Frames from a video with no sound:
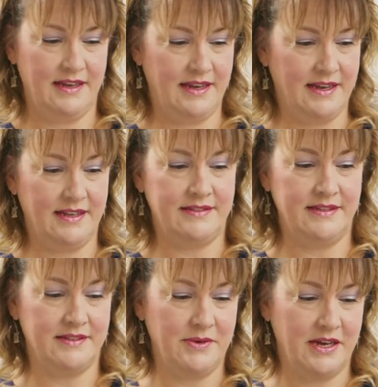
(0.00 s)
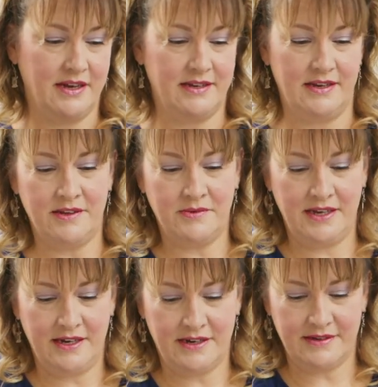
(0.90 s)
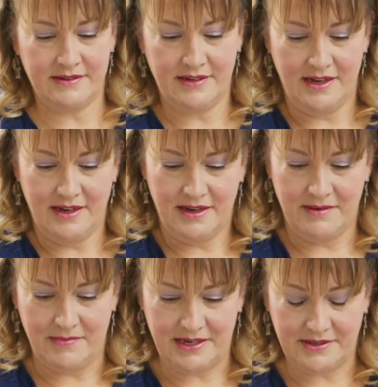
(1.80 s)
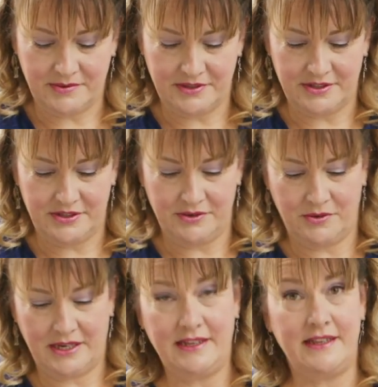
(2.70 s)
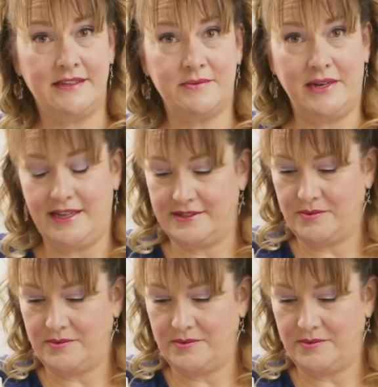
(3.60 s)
And since we got another one here, might as well just do quickly this one as